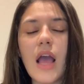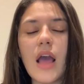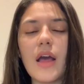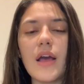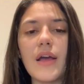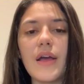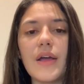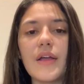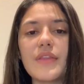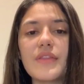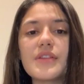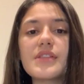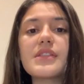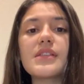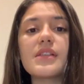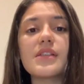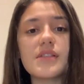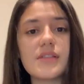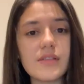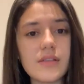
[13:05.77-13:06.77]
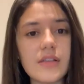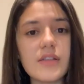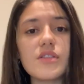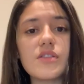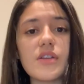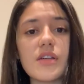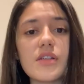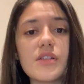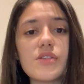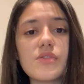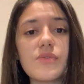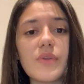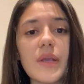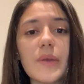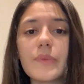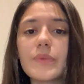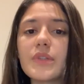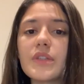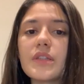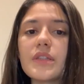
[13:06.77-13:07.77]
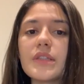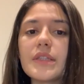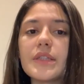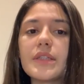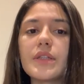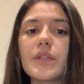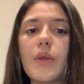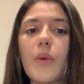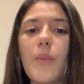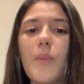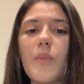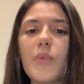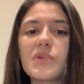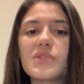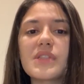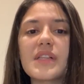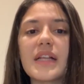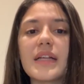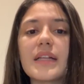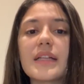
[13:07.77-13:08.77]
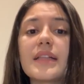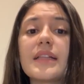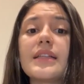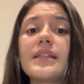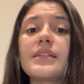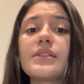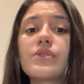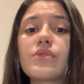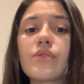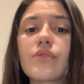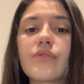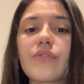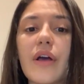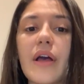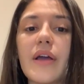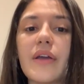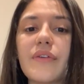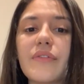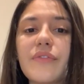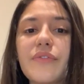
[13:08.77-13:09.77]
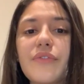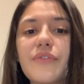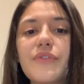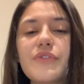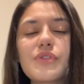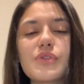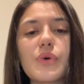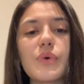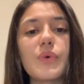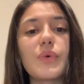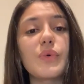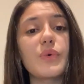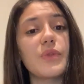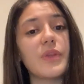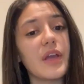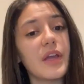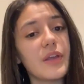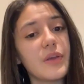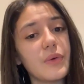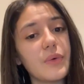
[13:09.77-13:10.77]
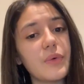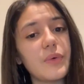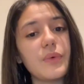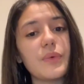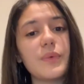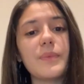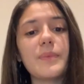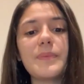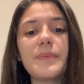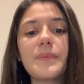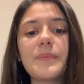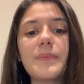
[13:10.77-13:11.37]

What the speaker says: This is an industry will most likely survive. So thank you.